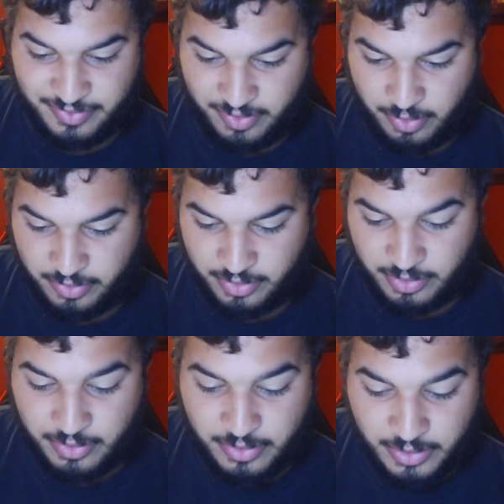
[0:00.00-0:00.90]
All
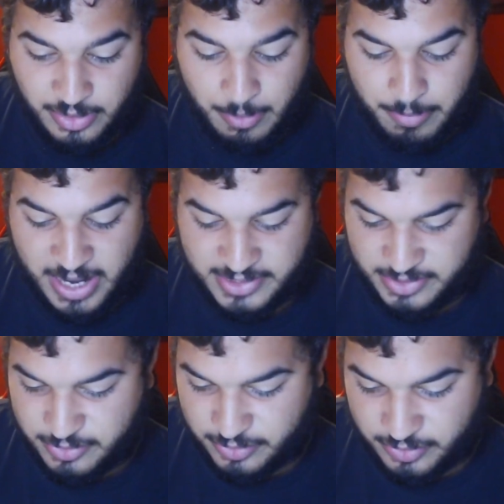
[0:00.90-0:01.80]
the past
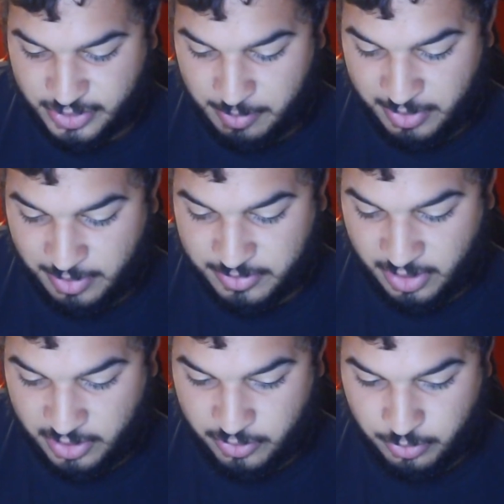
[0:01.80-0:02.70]
users coming up
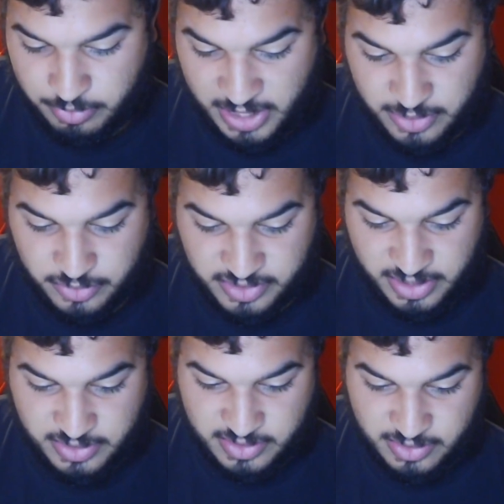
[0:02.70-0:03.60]
talking to him. Danger
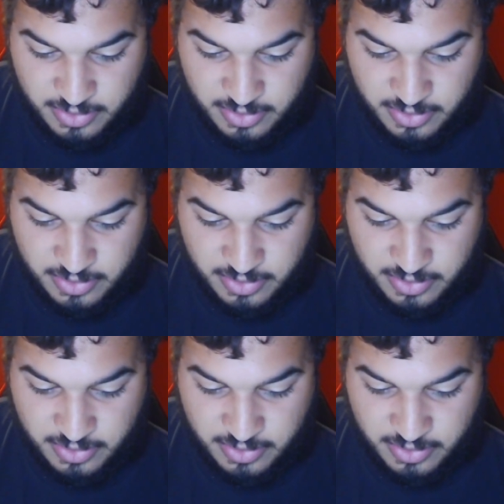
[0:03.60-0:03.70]
sense.